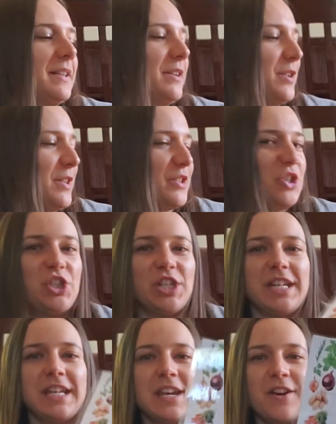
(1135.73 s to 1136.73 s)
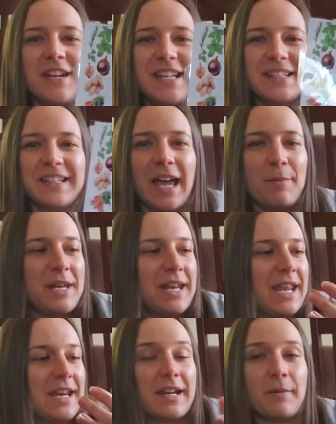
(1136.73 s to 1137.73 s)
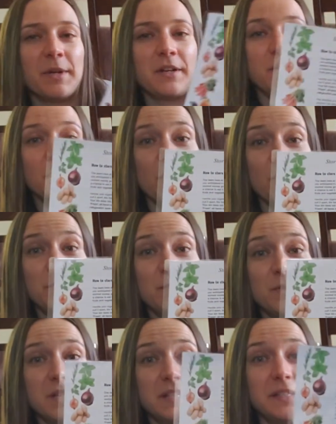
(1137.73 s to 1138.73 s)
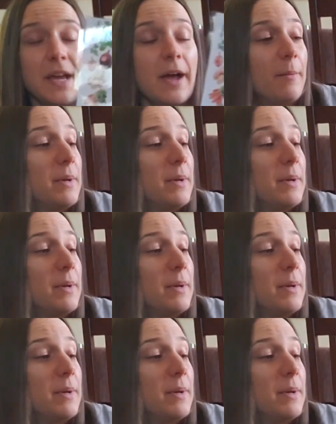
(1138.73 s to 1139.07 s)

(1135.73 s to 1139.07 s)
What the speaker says: little sheet here, and it's laminated. I'm going to go through this.